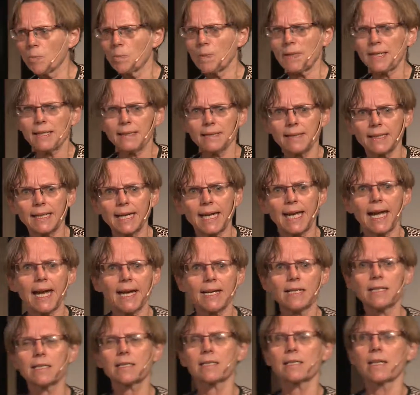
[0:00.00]
be the
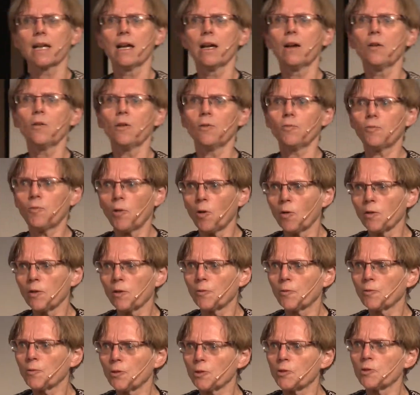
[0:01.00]
case for the
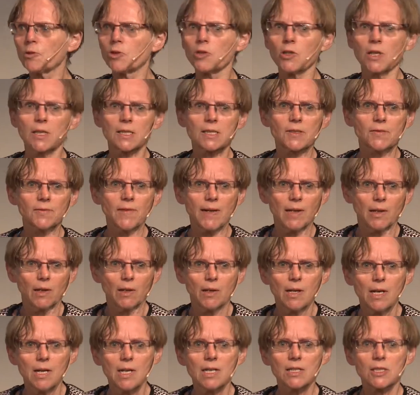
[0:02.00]
future as
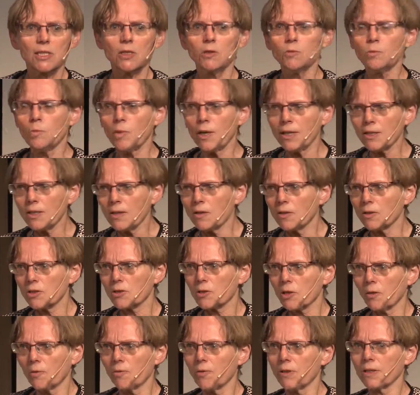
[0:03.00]
well. So
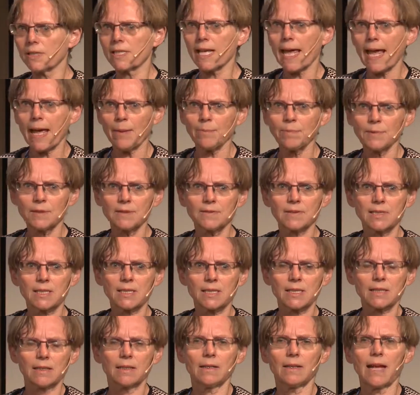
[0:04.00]
much of what
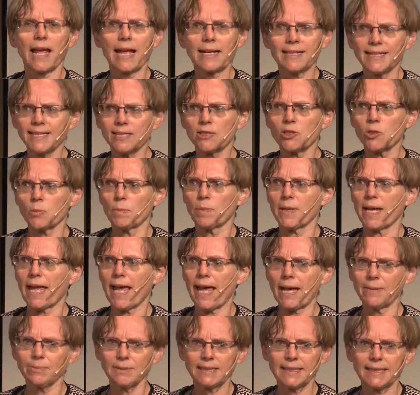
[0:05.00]
happens need to be
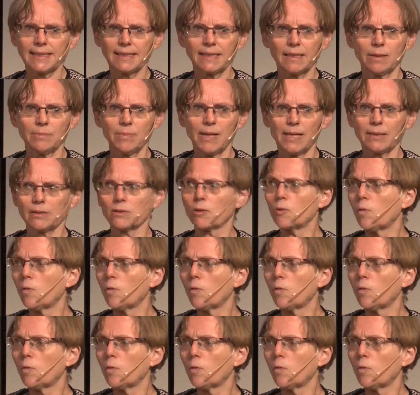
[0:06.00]
happening about